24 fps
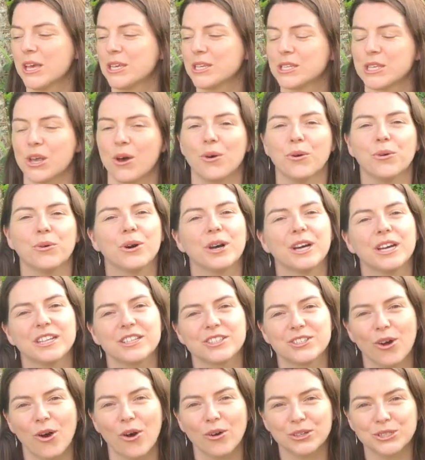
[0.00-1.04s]
So
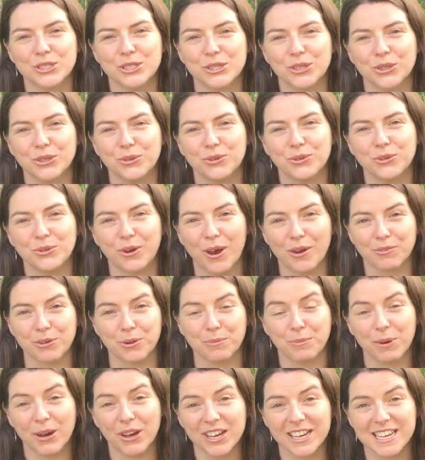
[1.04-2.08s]
talk to
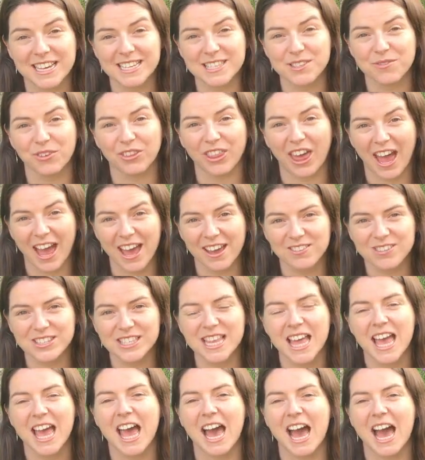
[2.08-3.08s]
whoever buys for the house